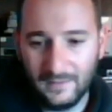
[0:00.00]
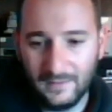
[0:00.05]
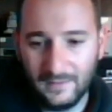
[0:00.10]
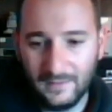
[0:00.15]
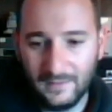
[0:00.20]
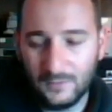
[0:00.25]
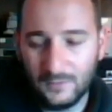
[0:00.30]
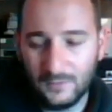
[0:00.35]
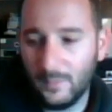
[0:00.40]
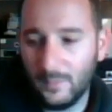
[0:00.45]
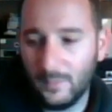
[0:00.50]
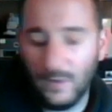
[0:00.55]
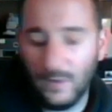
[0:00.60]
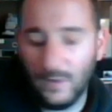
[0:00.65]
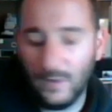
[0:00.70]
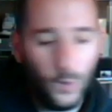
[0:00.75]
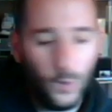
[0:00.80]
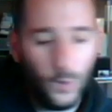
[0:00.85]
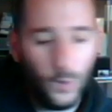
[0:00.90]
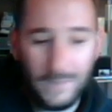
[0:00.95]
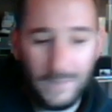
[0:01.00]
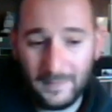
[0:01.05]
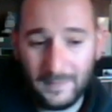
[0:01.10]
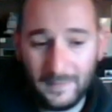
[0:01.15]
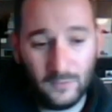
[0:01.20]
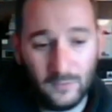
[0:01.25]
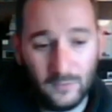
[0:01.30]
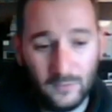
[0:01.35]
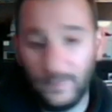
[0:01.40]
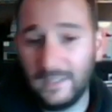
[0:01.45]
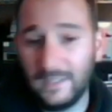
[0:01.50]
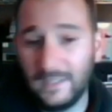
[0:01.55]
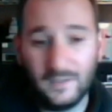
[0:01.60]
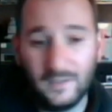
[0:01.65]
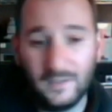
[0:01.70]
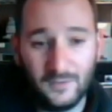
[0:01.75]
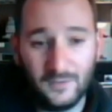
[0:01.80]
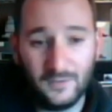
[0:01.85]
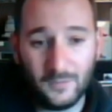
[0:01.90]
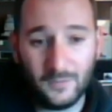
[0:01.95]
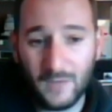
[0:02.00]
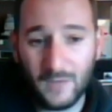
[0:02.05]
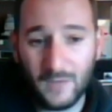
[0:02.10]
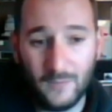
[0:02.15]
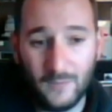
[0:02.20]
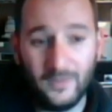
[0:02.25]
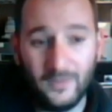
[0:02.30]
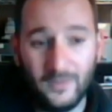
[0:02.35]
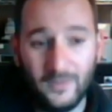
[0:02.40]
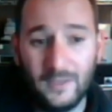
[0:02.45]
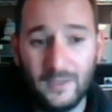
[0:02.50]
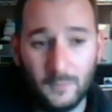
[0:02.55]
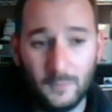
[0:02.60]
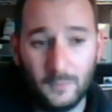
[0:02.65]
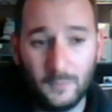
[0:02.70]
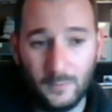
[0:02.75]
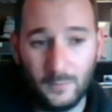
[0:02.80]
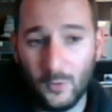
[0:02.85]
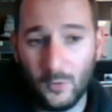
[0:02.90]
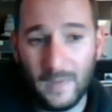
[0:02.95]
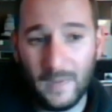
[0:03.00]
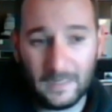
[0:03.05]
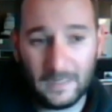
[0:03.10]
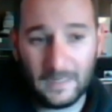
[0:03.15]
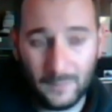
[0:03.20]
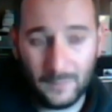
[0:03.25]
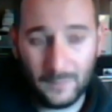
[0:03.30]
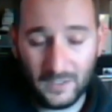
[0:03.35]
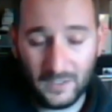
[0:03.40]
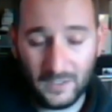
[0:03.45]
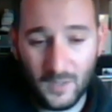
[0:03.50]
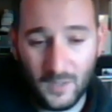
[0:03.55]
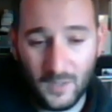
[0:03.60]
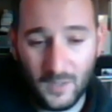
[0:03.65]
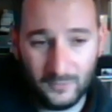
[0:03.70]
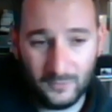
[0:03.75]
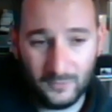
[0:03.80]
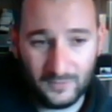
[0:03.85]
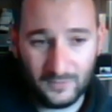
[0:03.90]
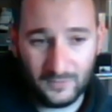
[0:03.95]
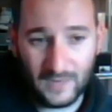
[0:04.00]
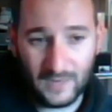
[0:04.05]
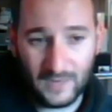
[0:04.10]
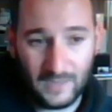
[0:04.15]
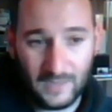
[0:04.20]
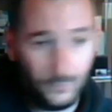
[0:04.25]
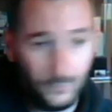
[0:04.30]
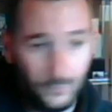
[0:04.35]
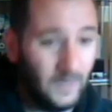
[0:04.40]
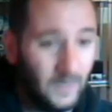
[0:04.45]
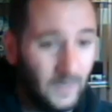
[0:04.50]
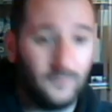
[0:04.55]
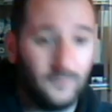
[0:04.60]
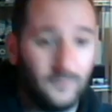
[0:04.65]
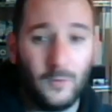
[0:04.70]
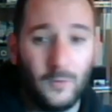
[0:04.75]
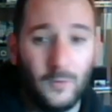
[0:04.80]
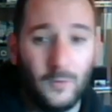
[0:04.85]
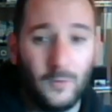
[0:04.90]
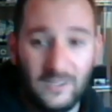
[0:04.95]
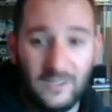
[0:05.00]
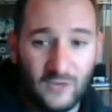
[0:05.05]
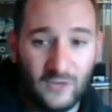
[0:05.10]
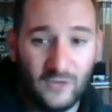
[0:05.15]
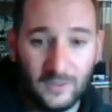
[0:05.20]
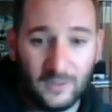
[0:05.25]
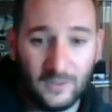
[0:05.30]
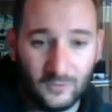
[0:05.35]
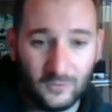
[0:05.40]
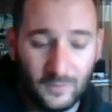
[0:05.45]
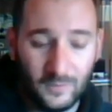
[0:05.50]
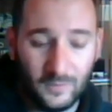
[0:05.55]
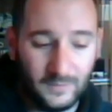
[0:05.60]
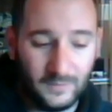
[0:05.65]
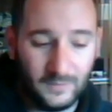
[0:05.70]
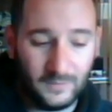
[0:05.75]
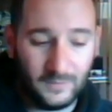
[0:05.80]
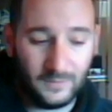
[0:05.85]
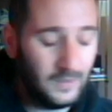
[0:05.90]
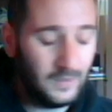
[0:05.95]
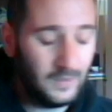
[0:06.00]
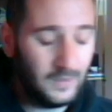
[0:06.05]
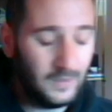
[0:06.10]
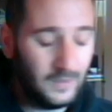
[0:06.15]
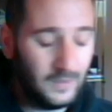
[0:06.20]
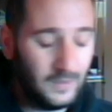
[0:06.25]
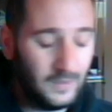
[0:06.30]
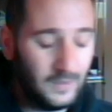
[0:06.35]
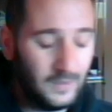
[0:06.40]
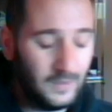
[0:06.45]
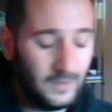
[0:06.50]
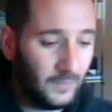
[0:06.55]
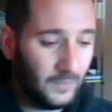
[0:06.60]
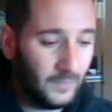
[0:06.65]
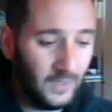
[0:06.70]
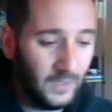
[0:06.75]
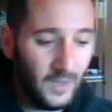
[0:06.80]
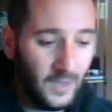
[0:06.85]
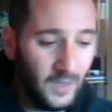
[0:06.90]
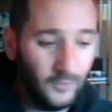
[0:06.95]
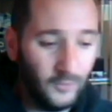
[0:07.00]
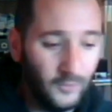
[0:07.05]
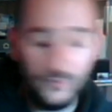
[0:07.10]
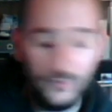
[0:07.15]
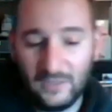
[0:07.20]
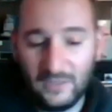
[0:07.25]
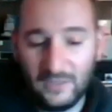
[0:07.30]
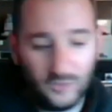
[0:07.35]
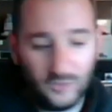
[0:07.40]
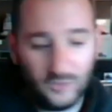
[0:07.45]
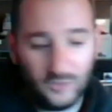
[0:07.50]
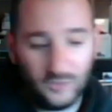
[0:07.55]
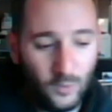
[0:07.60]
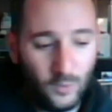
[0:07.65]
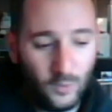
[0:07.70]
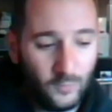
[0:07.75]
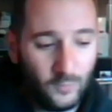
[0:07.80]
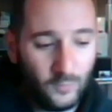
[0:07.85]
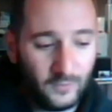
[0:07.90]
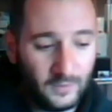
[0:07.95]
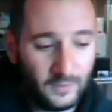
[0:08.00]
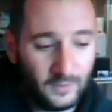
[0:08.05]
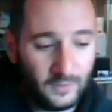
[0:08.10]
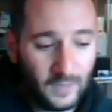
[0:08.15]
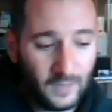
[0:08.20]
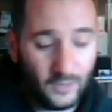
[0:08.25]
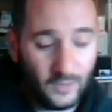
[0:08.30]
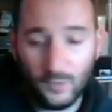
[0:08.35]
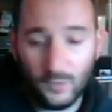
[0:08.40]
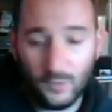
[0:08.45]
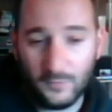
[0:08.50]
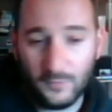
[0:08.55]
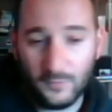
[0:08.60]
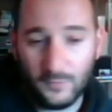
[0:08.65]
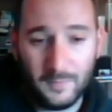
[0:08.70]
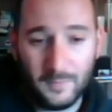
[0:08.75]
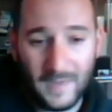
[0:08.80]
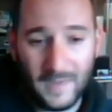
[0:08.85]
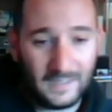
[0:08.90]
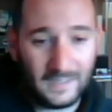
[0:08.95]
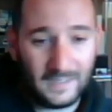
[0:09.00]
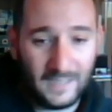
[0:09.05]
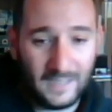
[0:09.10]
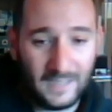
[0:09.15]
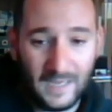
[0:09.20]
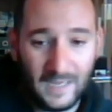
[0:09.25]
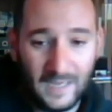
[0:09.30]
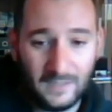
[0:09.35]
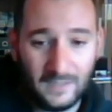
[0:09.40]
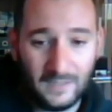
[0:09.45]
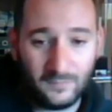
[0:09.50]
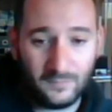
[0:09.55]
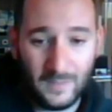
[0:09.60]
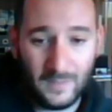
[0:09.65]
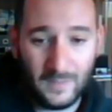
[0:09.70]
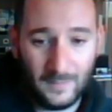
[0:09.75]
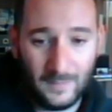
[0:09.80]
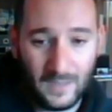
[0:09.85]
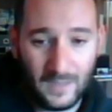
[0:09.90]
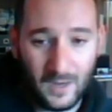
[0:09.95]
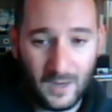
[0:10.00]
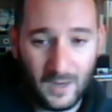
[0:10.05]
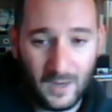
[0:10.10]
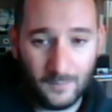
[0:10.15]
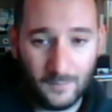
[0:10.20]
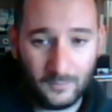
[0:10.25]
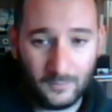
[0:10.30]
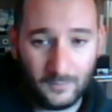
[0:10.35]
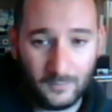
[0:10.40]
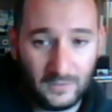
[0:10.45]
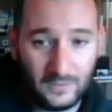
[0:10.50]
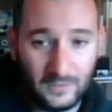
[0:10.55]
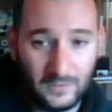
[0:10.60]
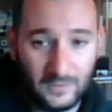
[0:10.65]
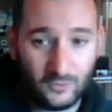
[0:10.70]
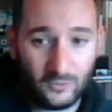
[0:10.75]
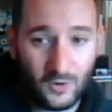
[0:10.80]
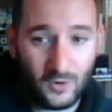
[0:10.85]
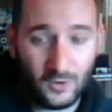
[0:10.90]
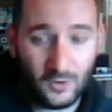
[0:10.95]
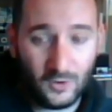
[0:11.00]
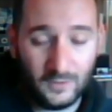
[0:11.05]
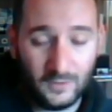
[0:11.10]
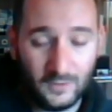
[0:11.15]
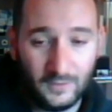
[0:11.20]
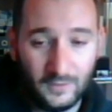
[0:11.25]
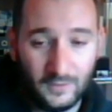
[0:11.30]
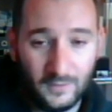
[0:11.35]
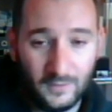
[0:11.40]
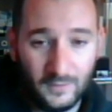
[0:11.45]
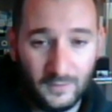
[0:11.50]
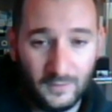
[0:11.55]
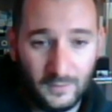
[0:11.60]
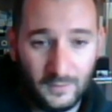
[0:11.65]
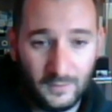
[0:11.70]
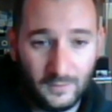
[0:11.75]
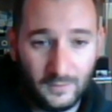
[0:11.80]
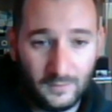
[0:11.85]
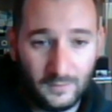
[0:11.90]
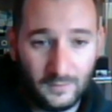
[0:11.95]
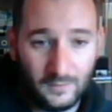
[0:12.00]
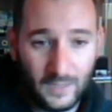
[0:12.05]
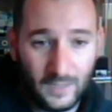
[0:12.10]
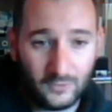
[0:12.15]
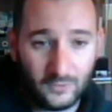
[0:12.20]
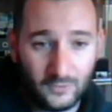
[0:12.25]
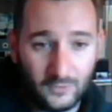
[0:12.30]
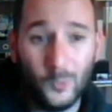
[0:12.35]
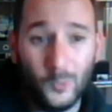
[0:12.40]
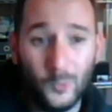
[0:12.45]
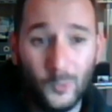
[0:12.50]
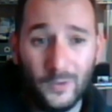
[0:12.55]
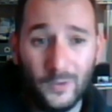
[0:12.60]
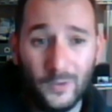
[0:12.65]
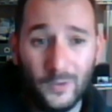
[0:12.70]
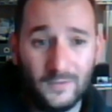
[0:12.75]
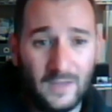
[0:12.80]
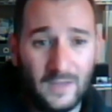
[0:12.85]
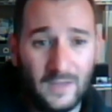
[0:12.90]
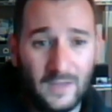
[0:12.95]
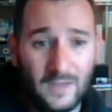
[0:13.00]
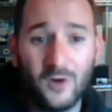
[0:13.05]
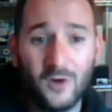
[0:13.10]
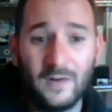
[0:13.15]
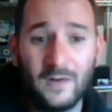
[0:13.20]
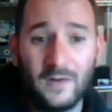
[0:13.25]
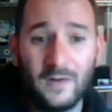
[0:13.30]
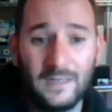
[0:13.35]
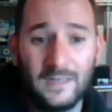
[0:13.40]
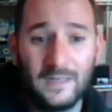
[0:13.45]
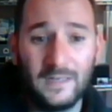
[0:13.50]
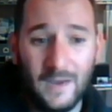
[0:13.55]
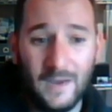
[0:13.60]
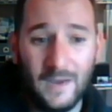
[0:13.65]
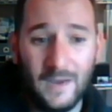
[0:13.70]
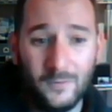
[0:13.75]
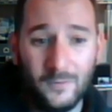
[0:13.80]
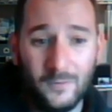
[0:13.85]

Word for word: we went home, maybe a week, sometimes later we would go back and pick it up if we decided, waited for a paycheck or something. But uh, those days are kind of over. I don't know if they'll be back again. If maybe um, sneakers aren't as cool as they are right now,